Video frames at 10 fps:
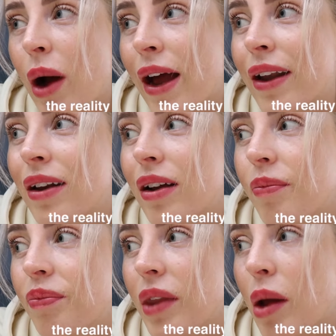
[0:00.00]

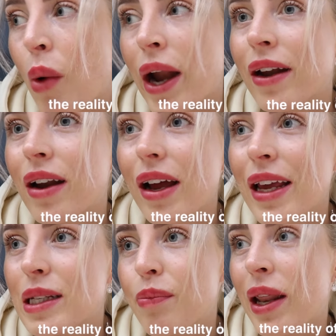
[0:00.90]
when
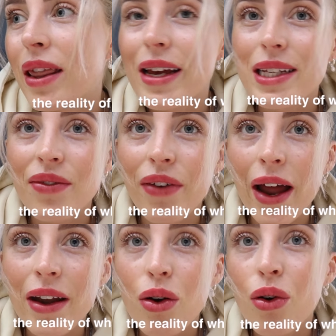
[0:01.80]
it's been this
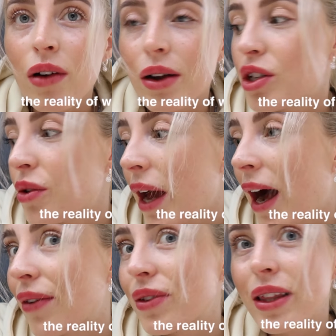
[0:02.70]
event, or I'll do it
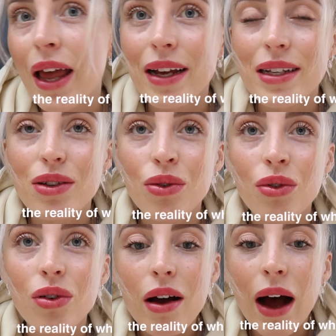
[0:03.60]
after this,
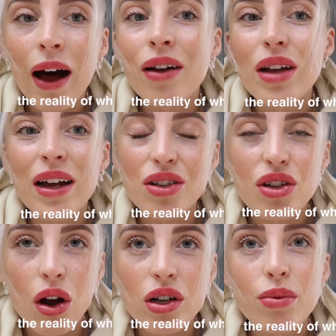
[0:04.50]
or I'll
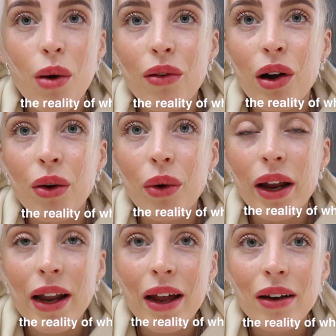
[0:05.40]
start tomorrow.
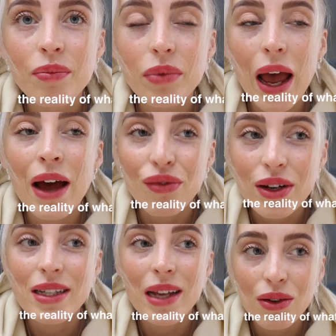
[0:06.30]
And then
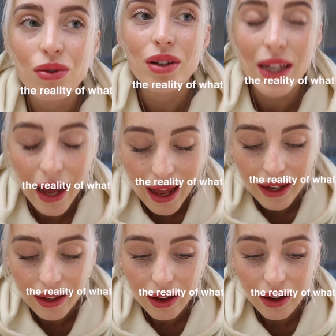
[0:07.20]
every single
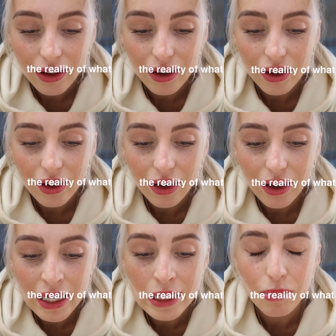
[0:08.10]
day
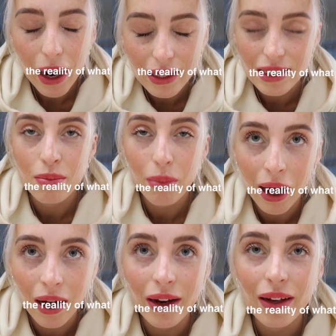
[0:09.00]
is passing
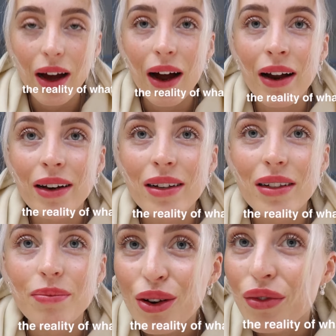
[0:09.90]
by
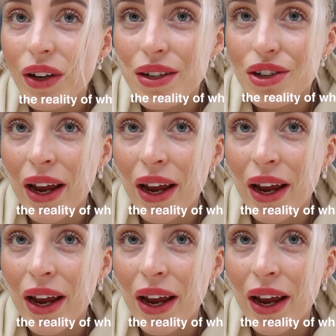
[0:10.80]
and nothing has